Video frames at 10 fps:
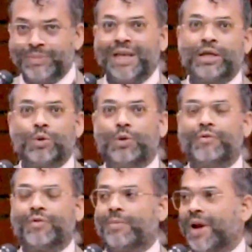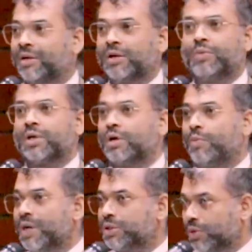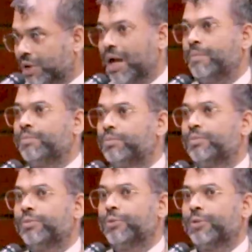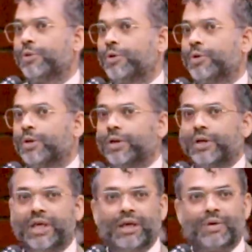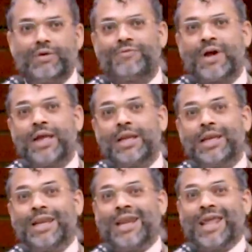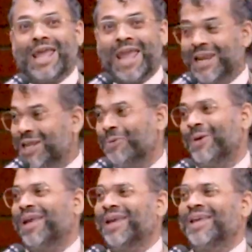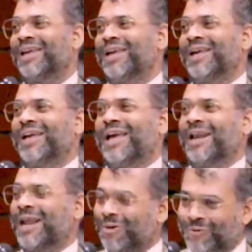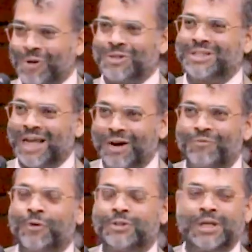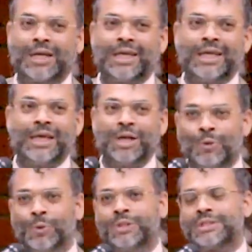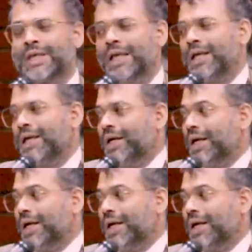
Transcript: I'm telling you, if a migrant worker wants to come, he will find any way. And that, of course, unfortunately includes